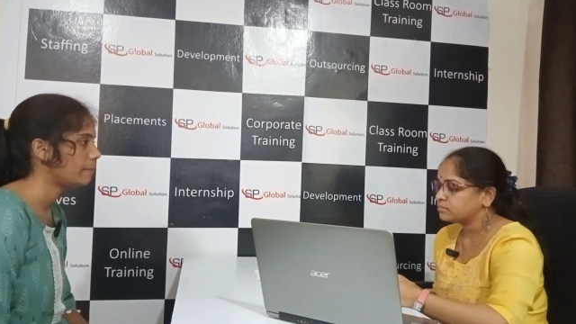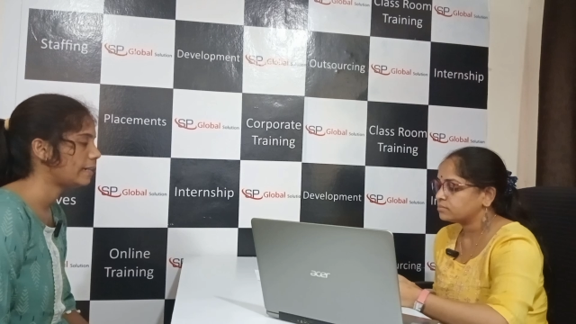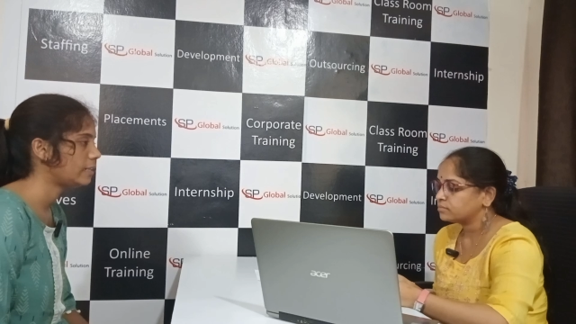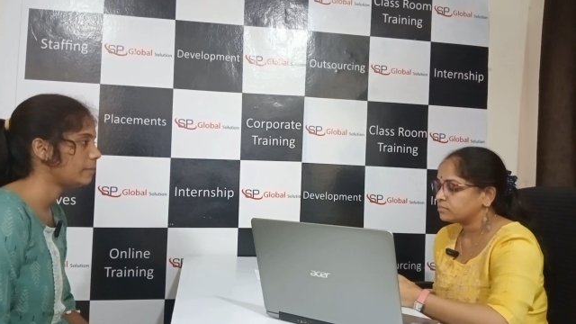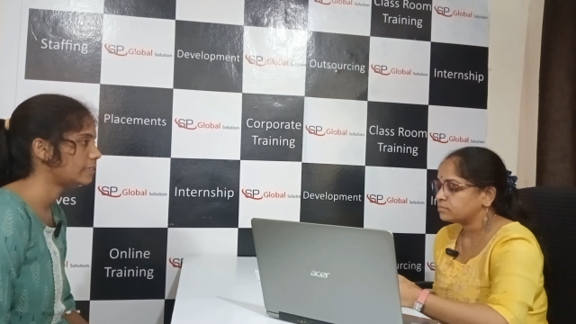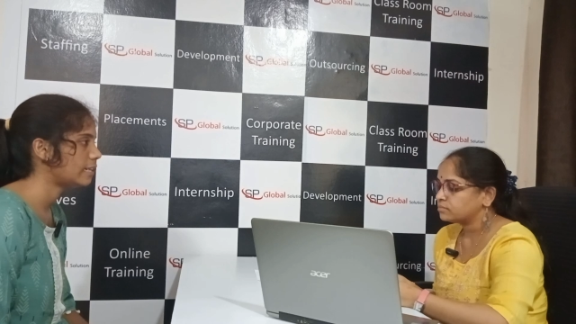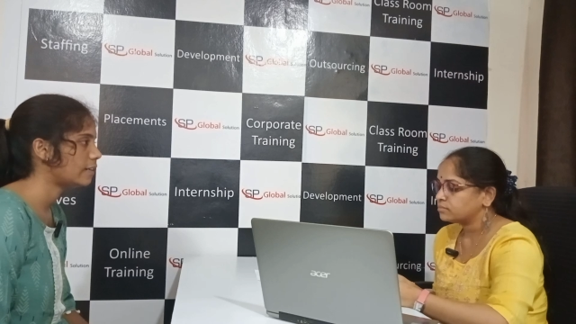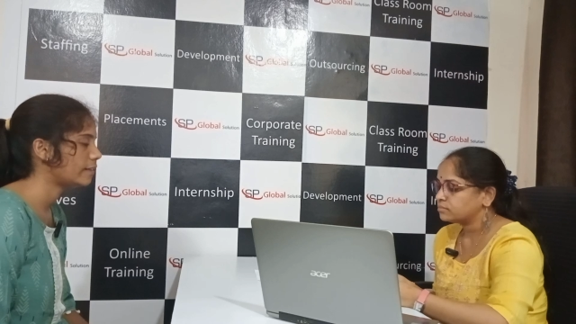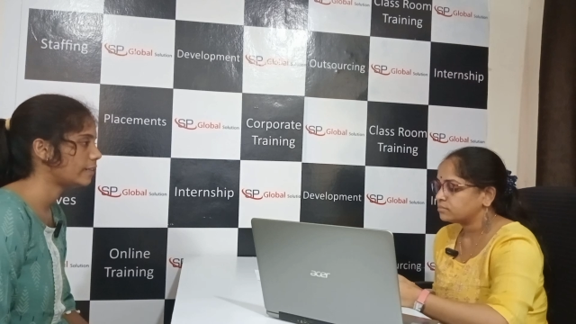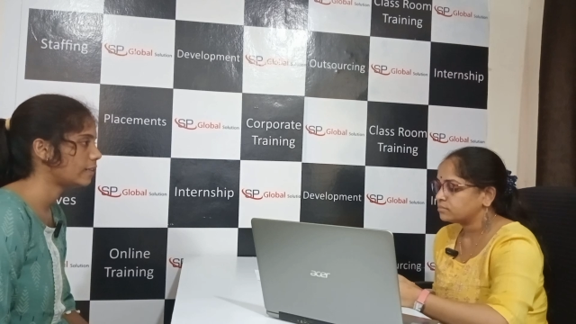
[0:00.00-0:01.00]
Speaker 1: My name is
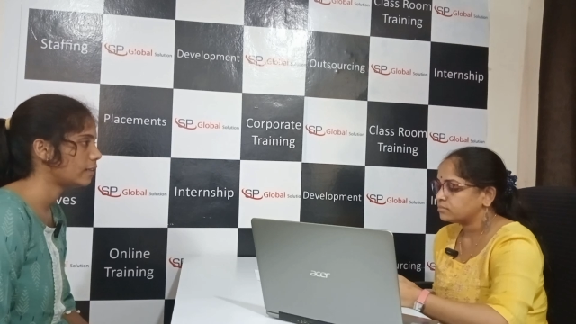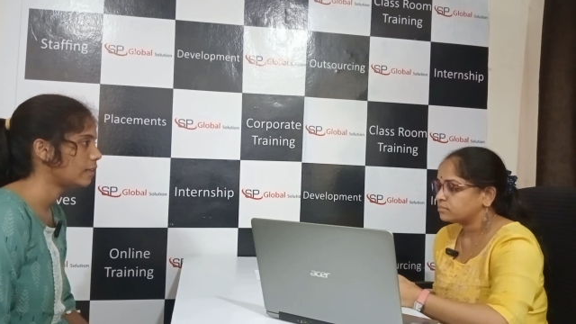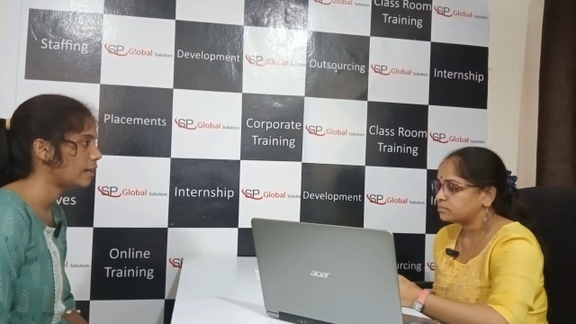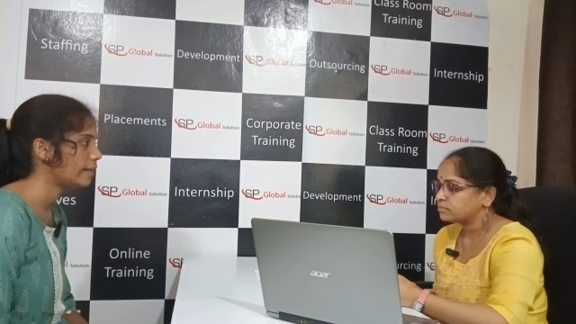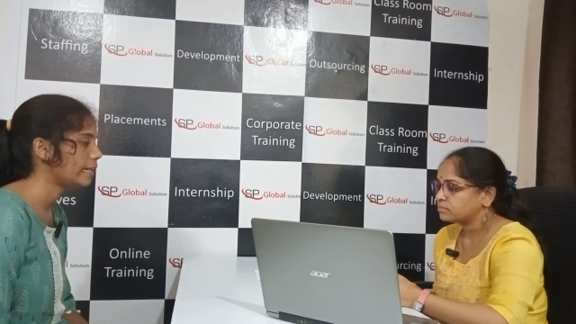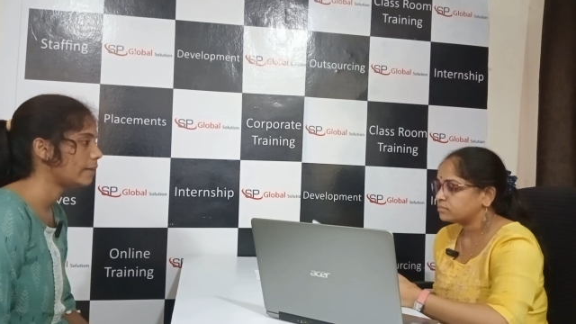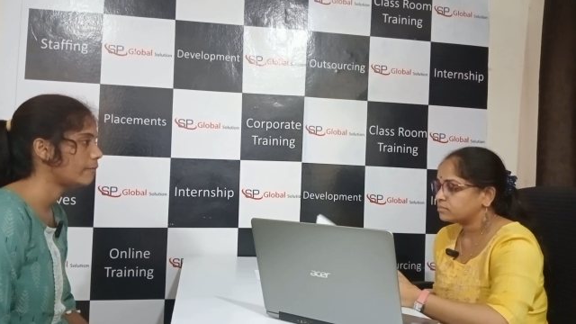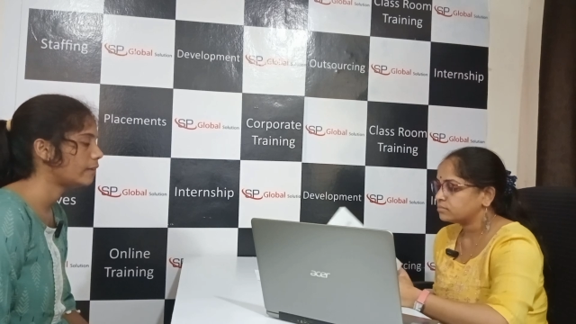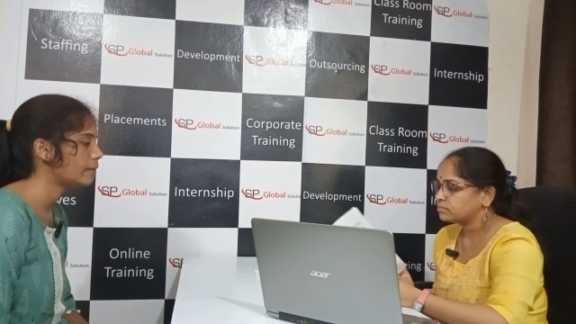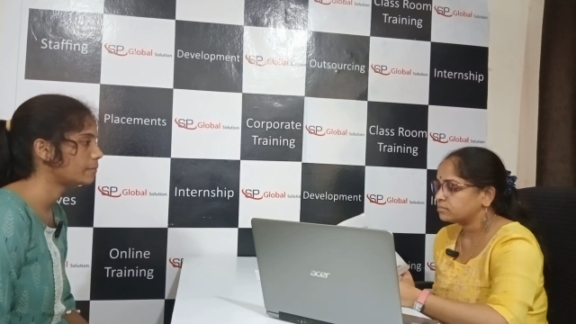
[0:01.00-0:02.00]
Lavanya. I
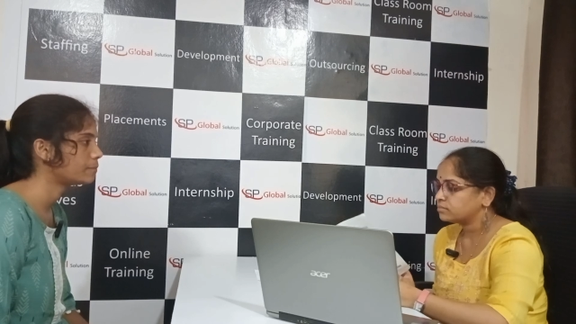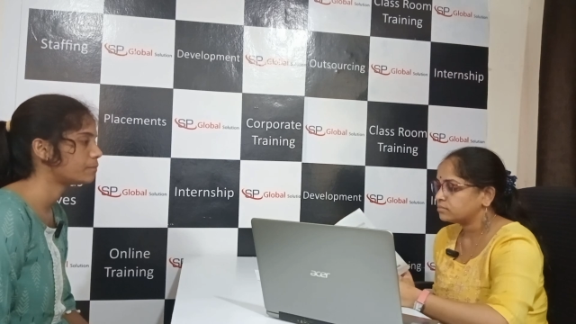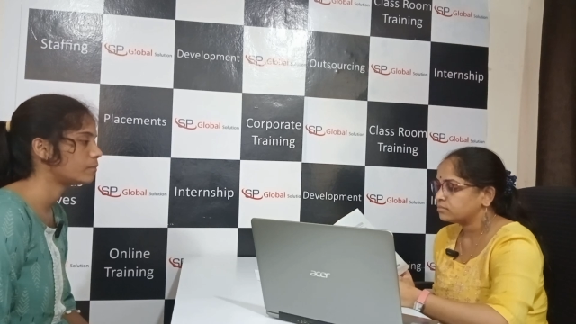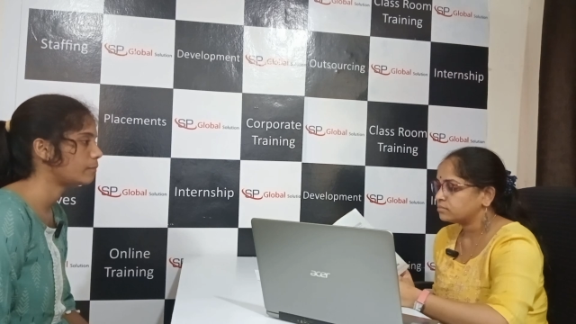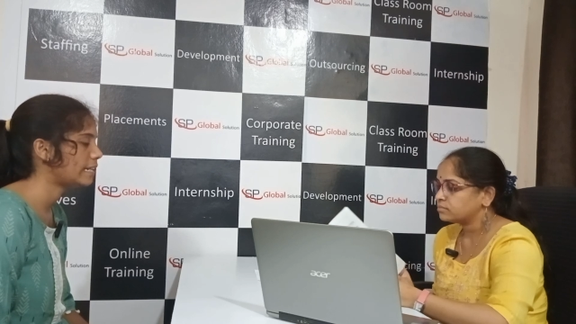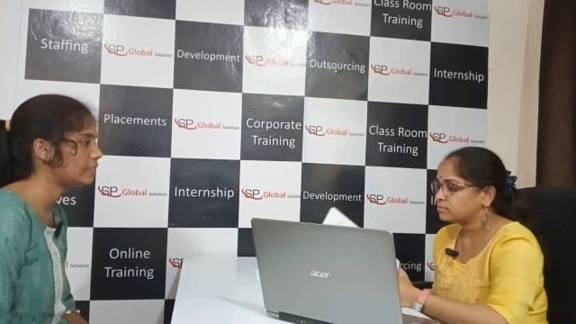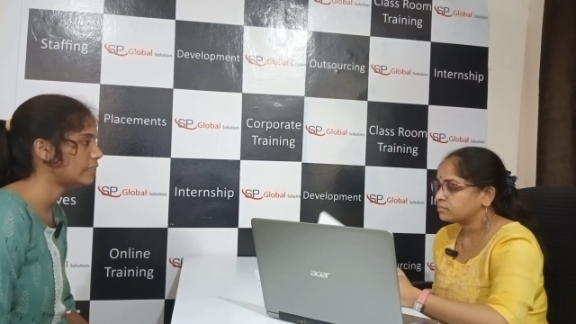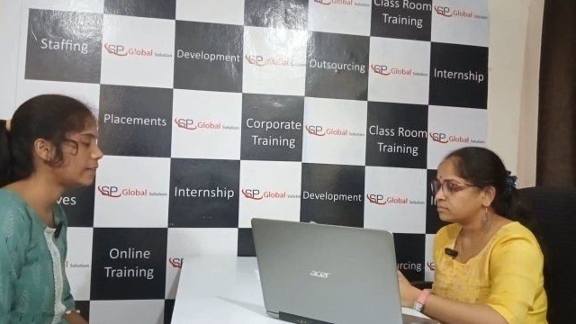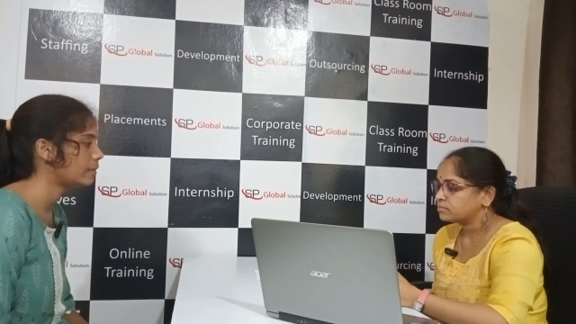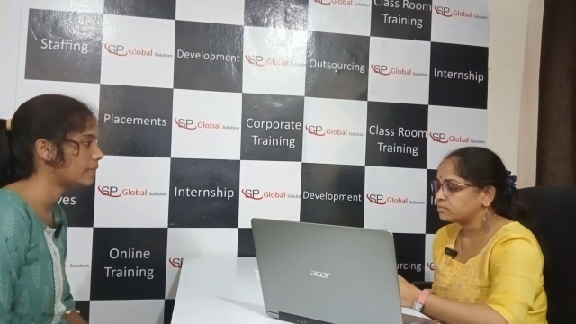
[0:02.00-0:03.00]
came from
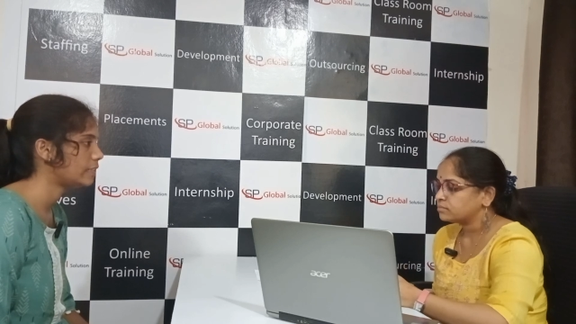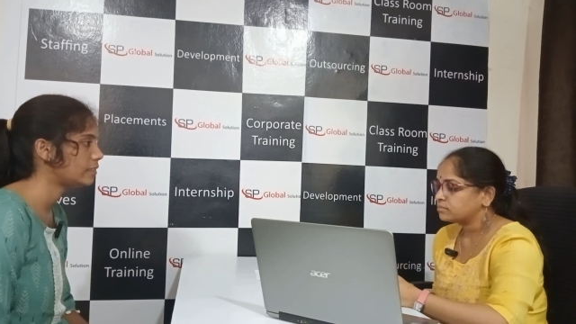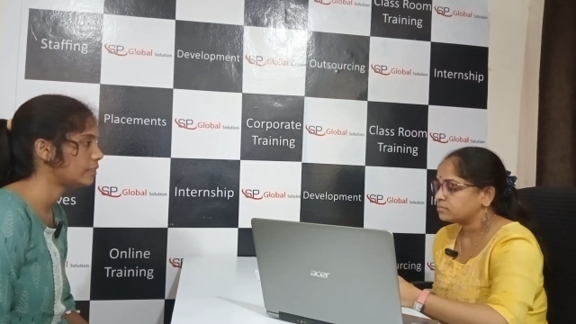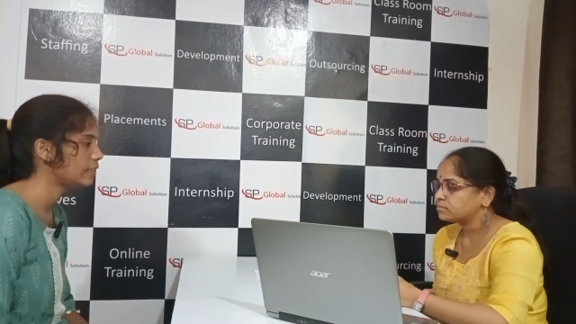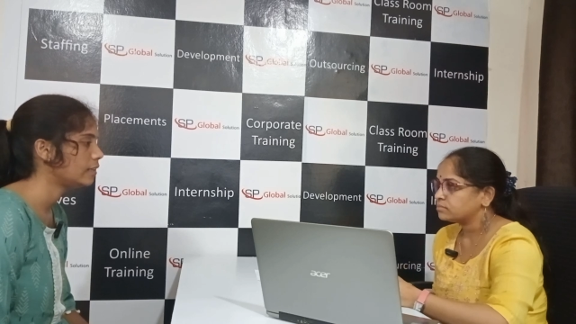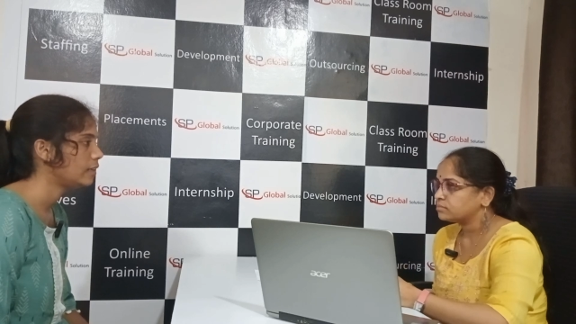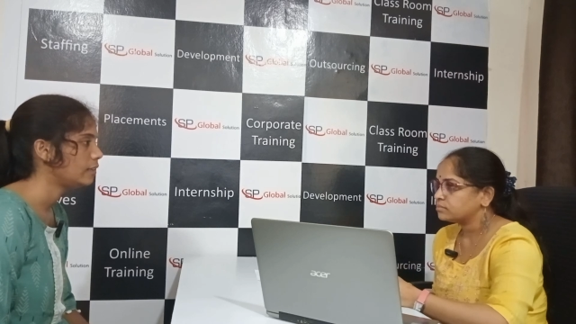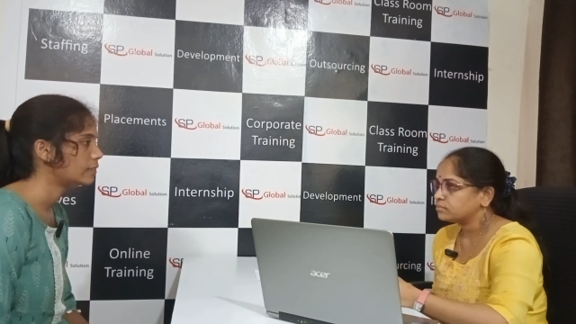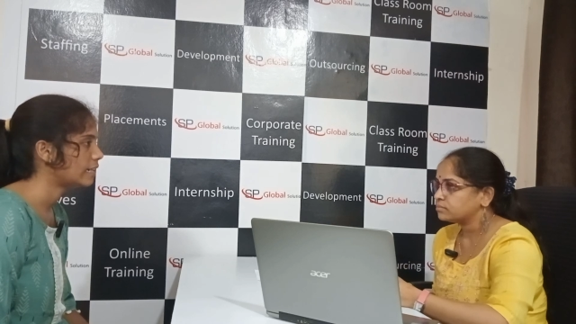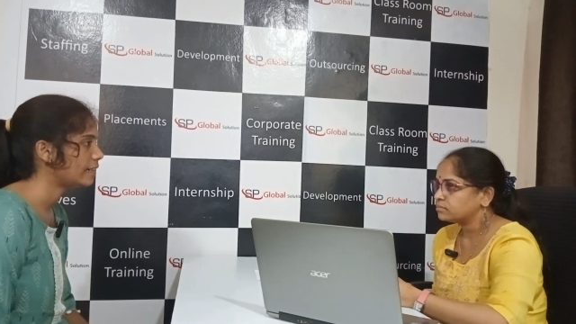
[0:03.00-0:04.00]
Bainsa, Nirmal district.
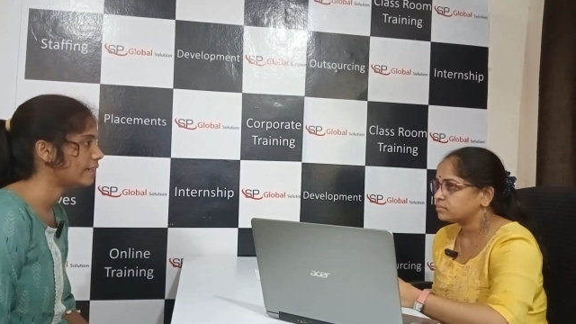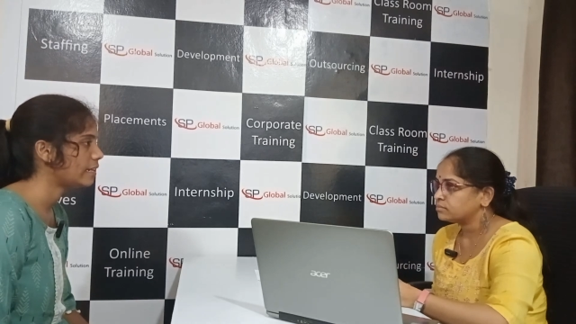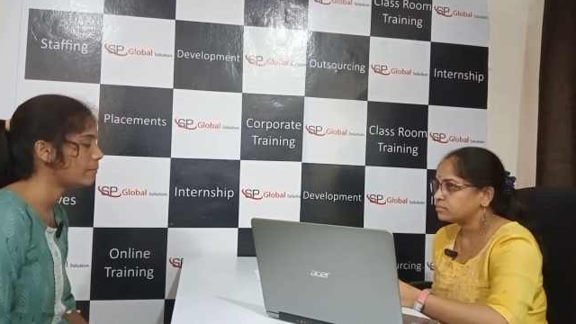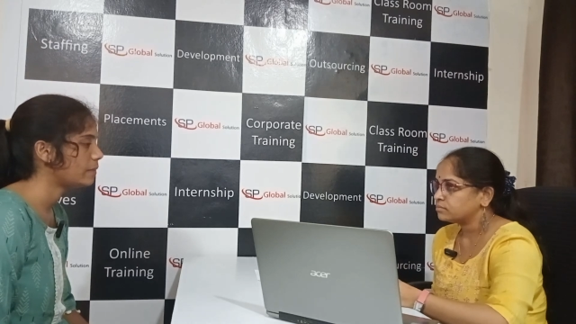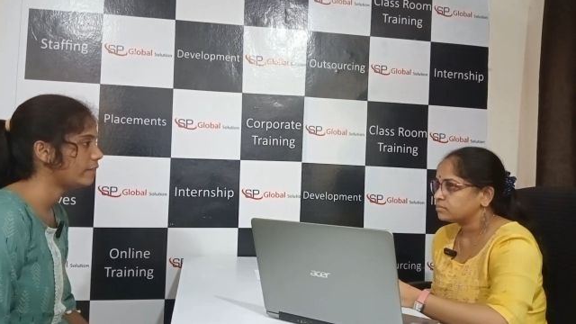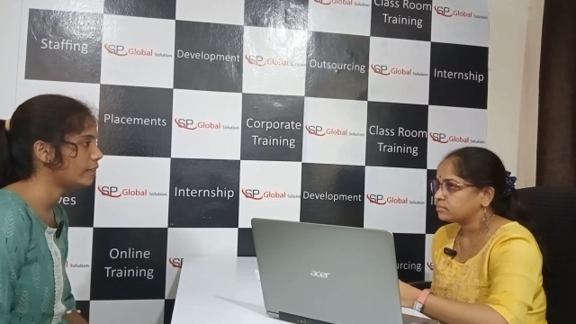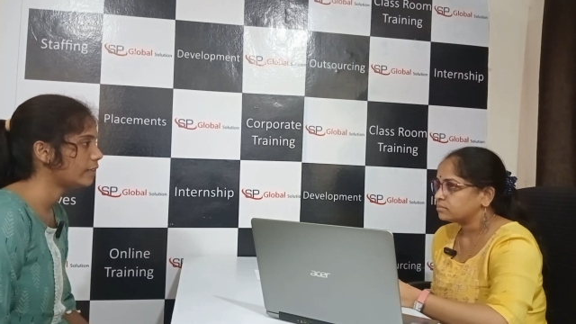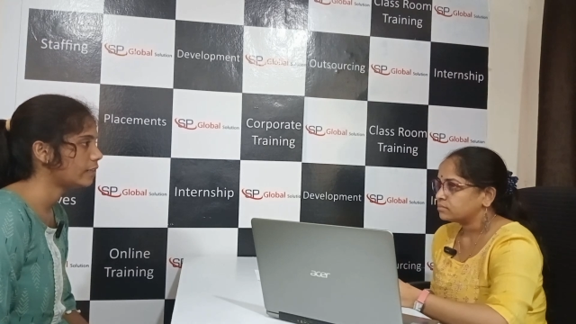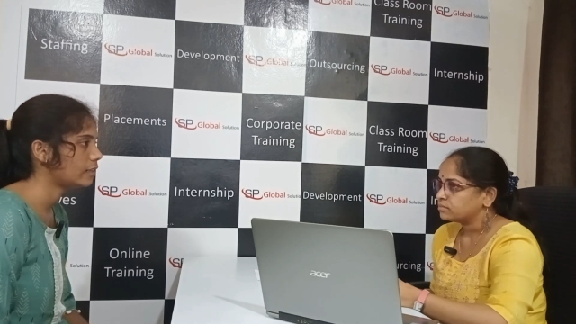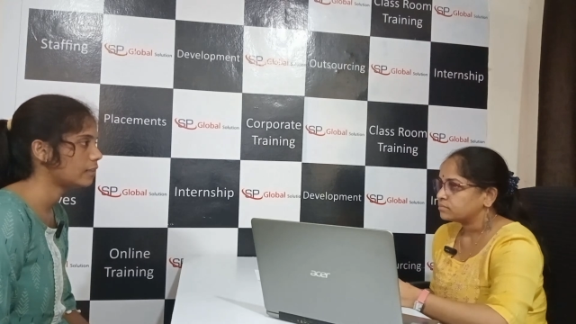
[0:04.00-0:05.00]
Currently, I am
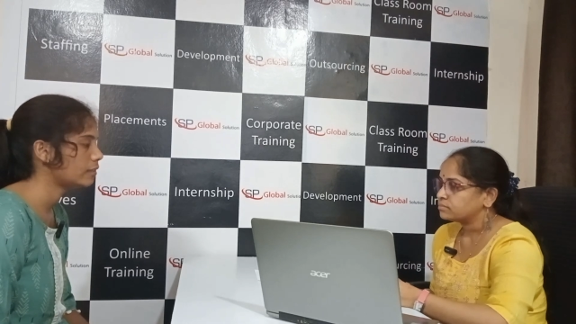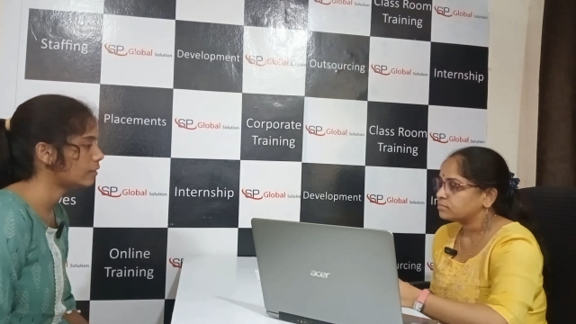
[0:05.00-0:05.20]
living in